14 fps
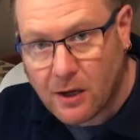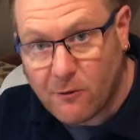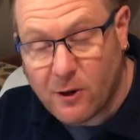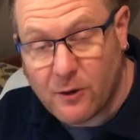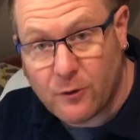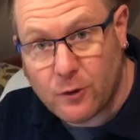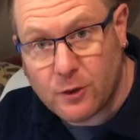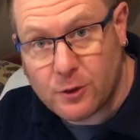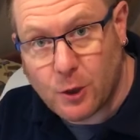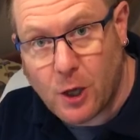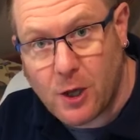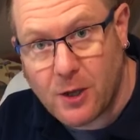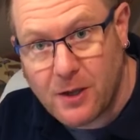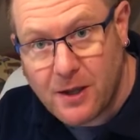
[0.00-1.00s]
Whether it just
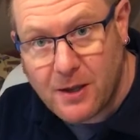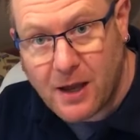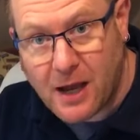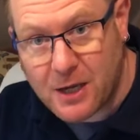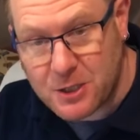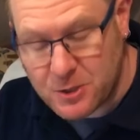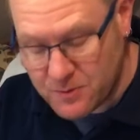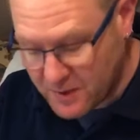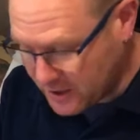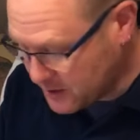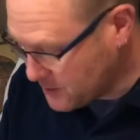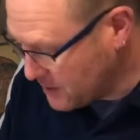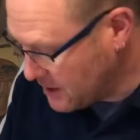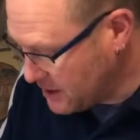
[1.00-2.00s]
actually
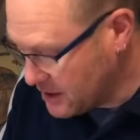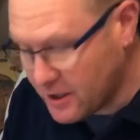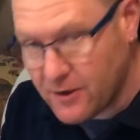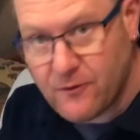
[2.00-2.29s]
makes me